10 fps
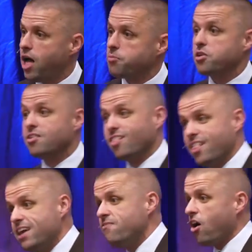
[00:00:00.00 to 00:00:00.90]
helps us
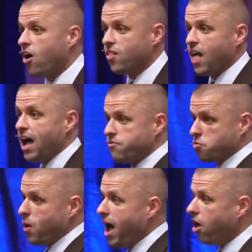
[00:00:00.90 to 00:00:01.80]
live our lives
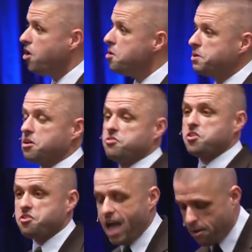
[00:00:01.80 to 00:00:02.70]
well, because the
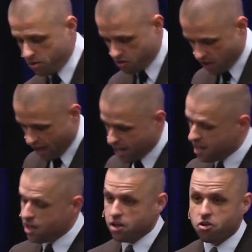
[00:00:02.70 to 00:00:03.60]
Sabbath day
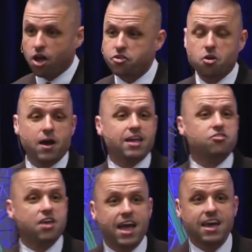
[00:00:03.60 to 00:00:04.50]
is also a
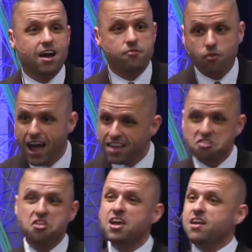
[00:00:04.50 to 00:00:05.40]
day of
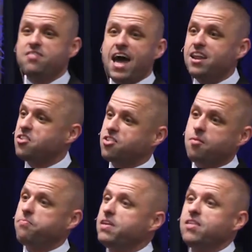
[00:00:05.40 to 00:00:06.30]
rest, and that is
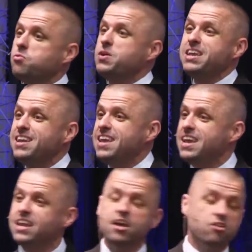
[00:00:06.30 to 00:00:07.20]
something that we need